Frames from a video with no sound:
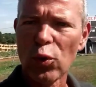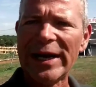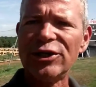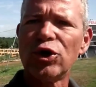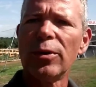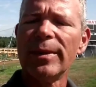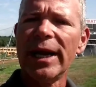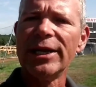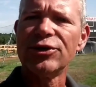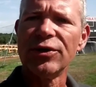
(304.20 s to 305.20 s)
great
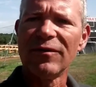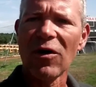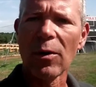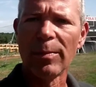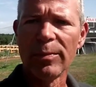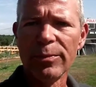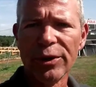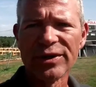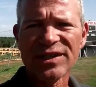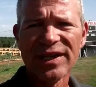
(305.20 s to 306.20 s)
germination of our
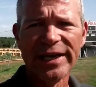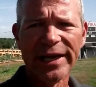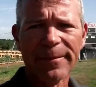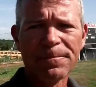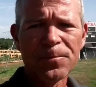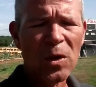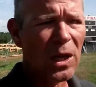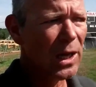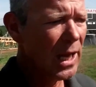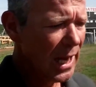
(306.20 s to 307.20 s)
Bermuda seeding.
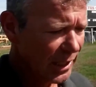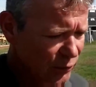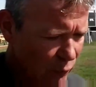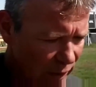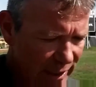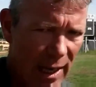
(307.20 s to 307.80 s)
It's really